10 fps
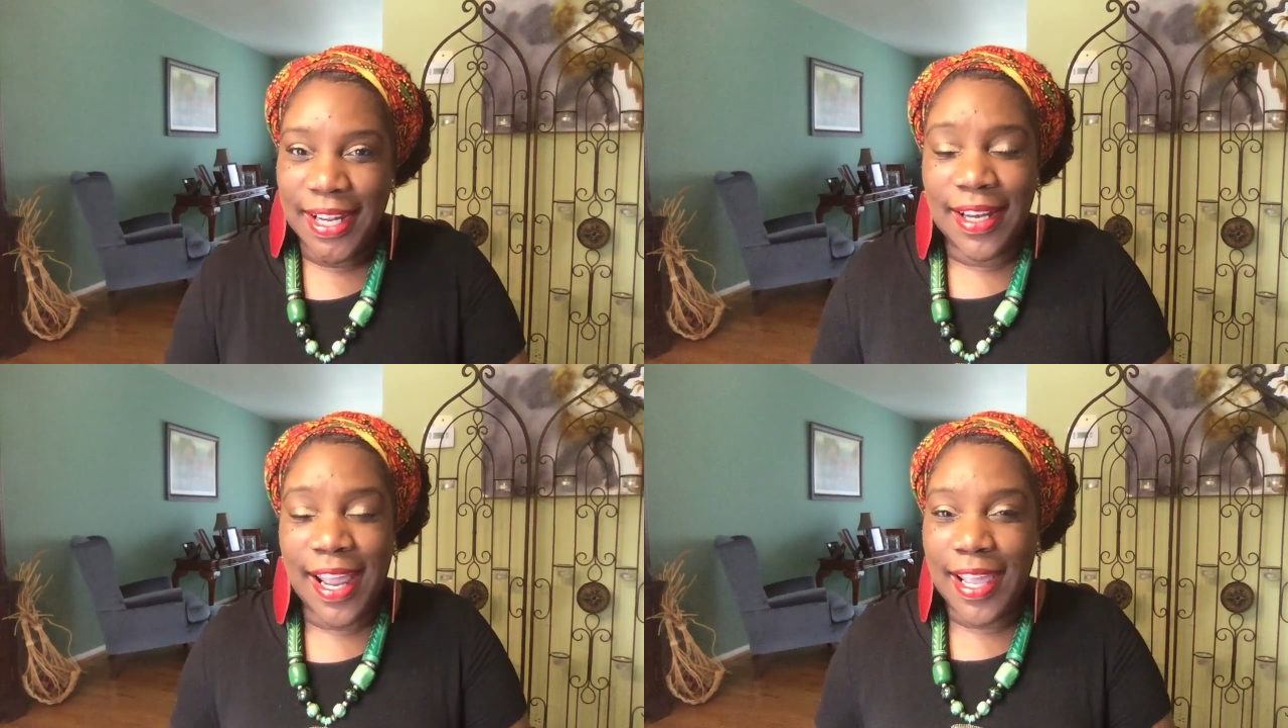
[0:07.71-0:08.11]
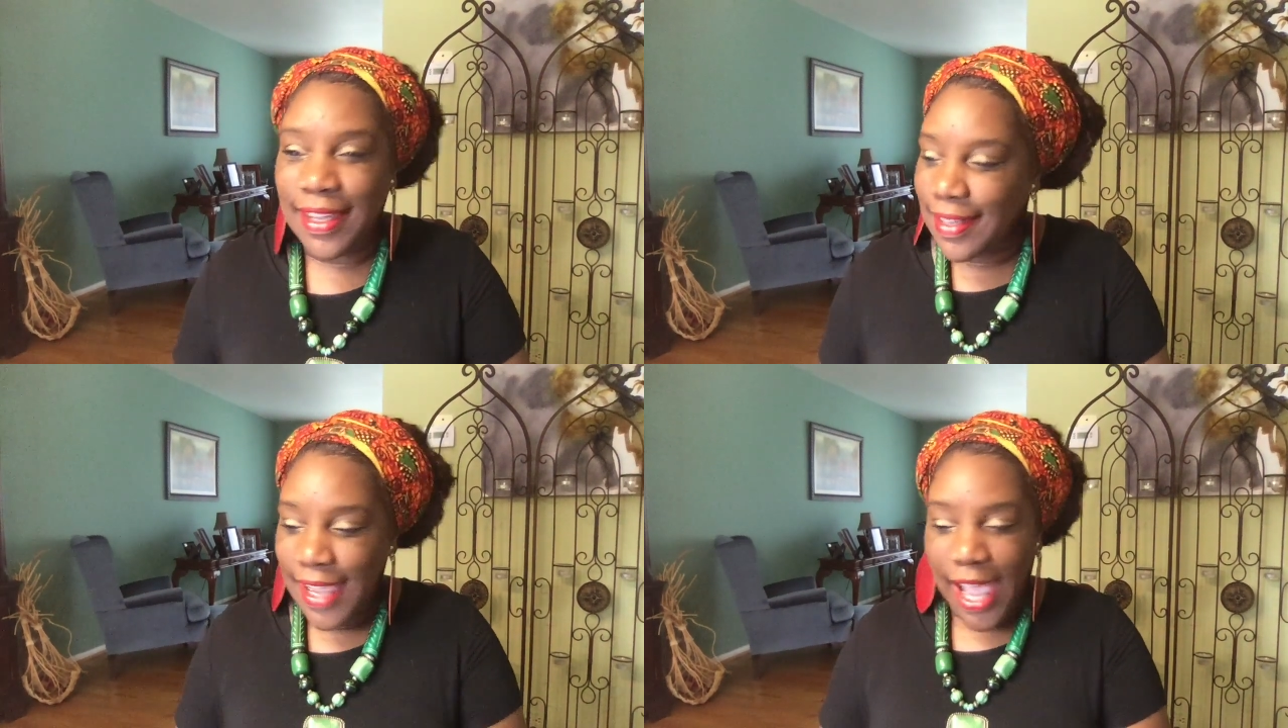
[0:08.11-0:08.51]
and
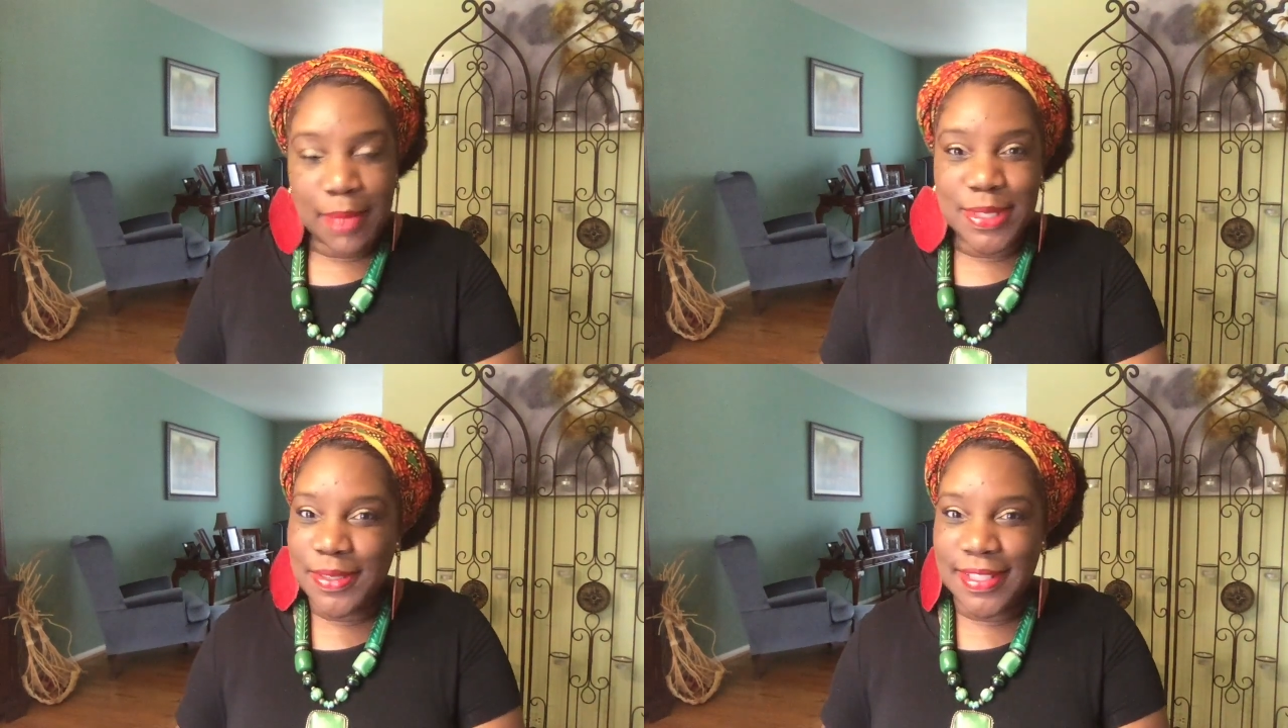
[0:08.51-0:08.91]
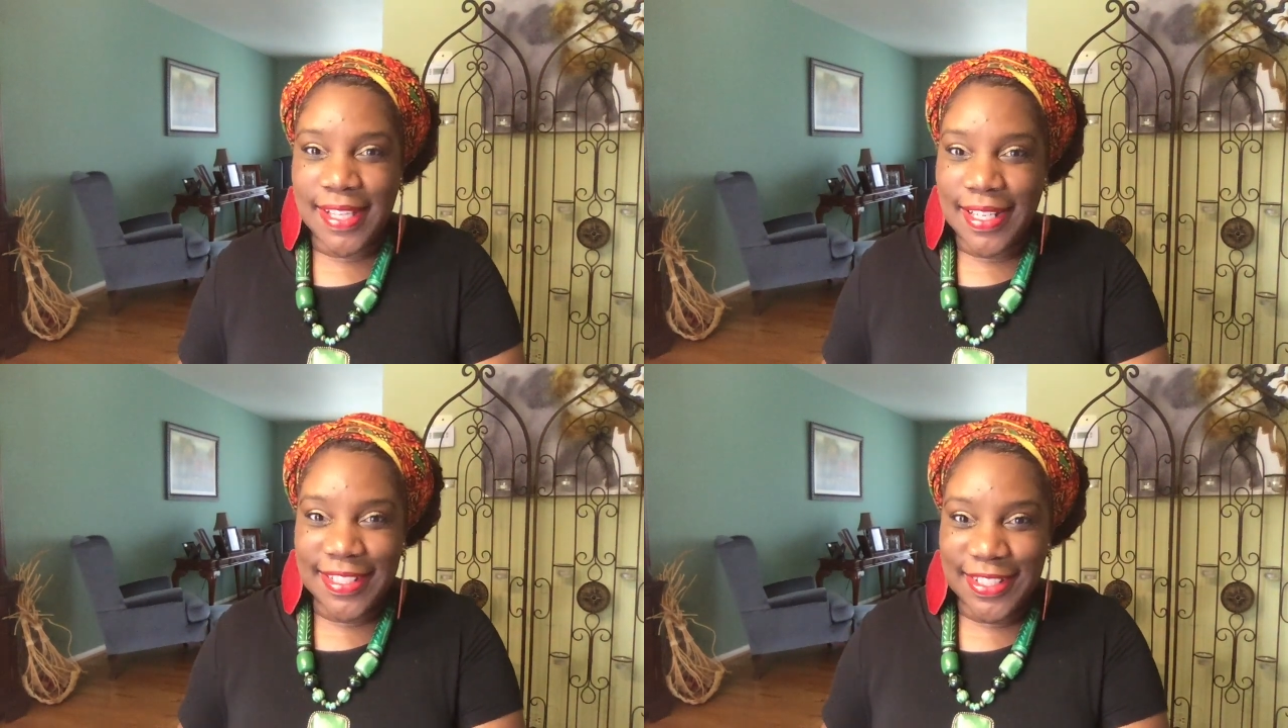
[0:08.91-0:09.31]
I'm so
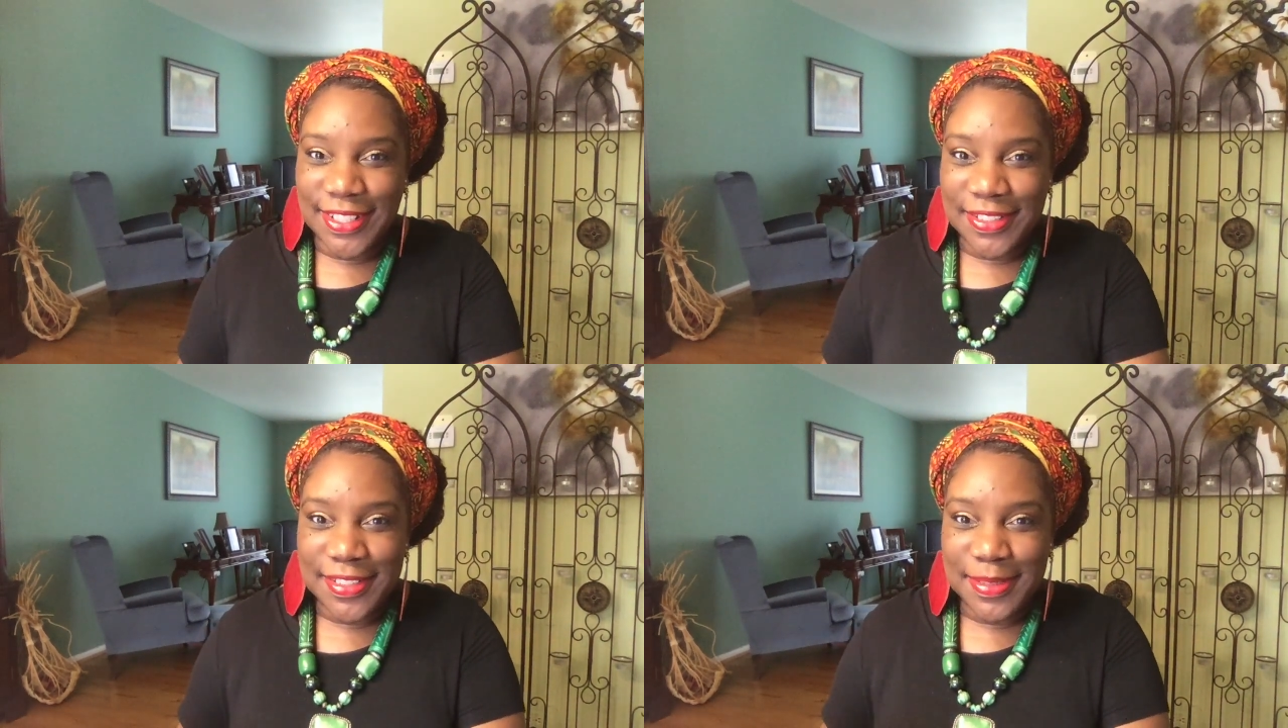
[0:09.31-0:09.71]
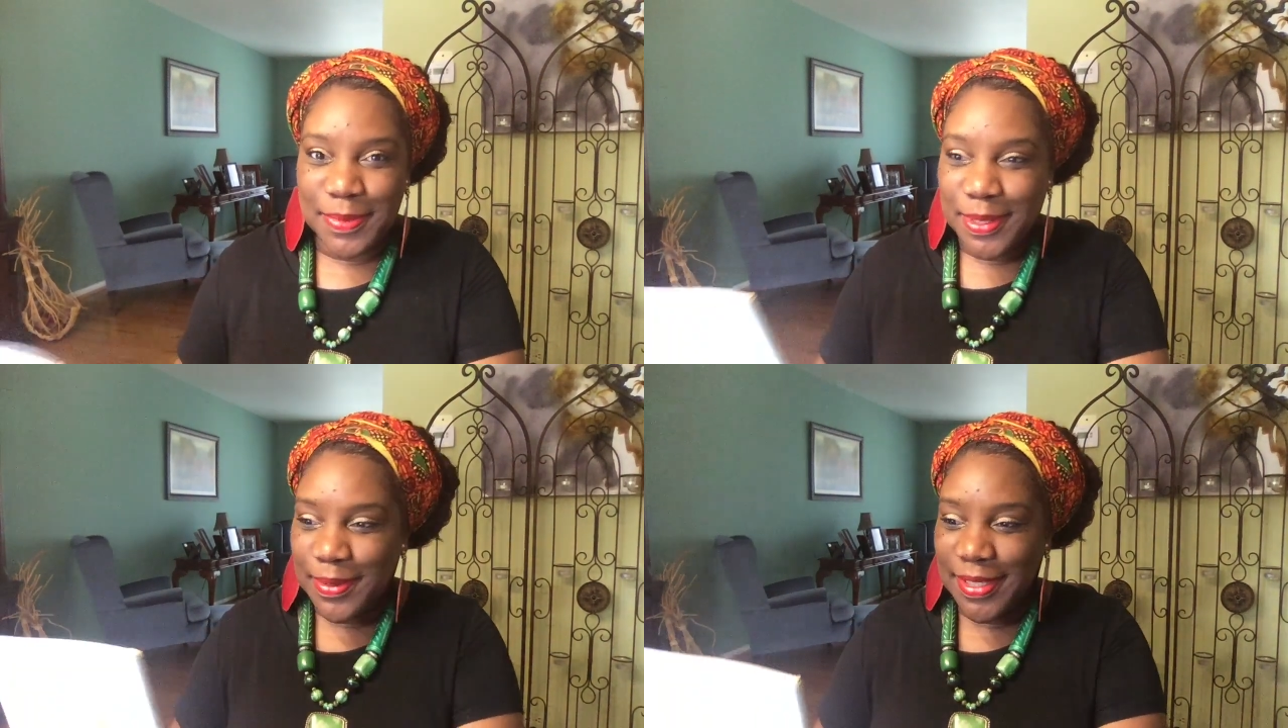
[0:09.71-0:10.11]
excited to share this
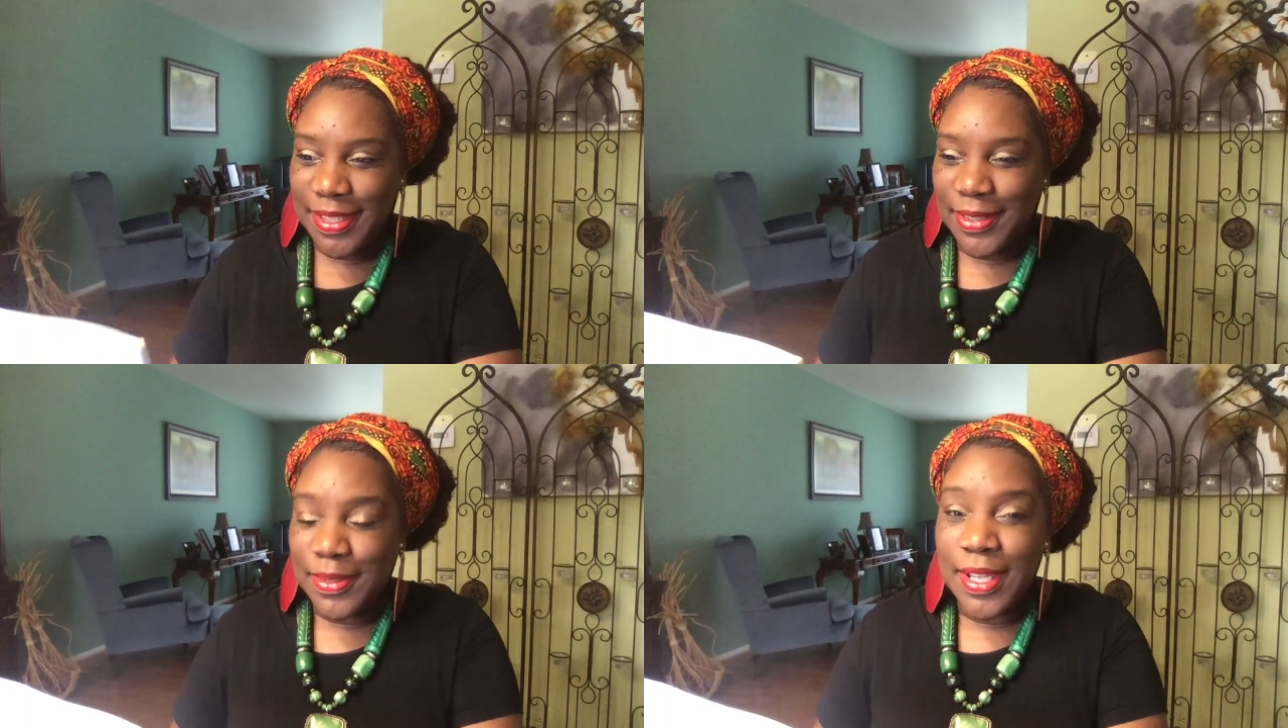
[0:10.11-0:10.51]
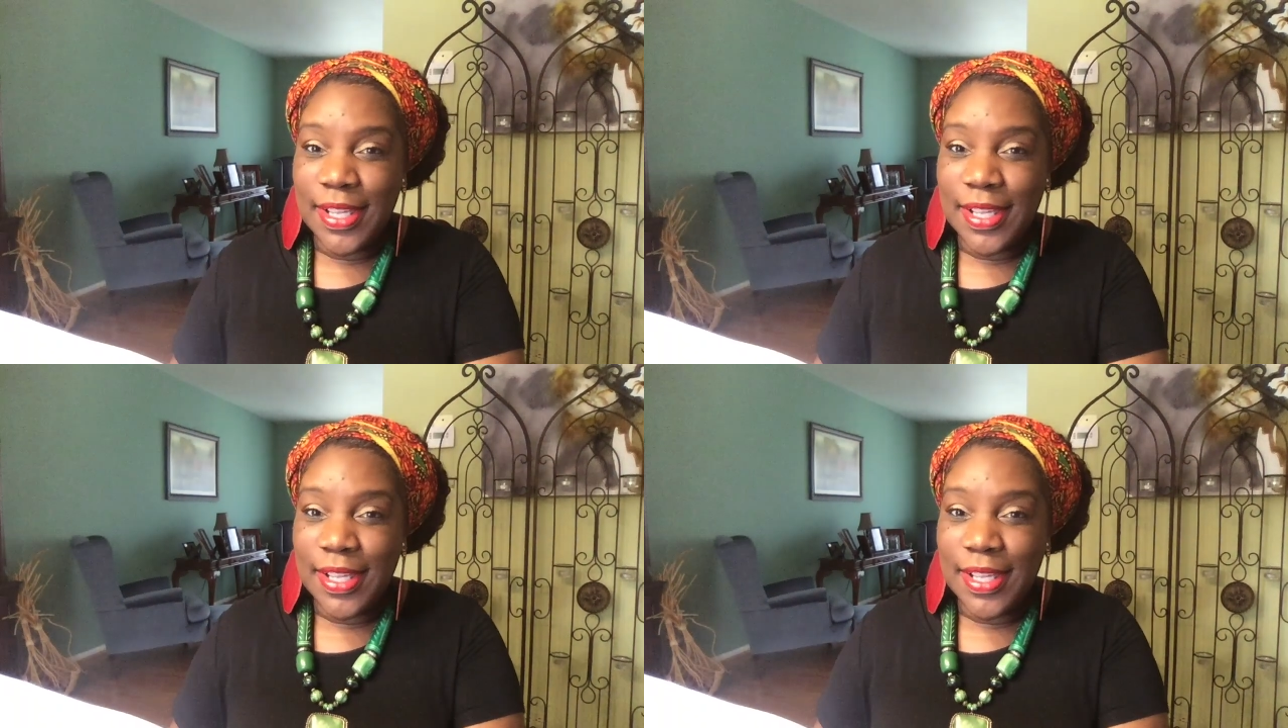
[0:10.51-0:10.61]
book with you.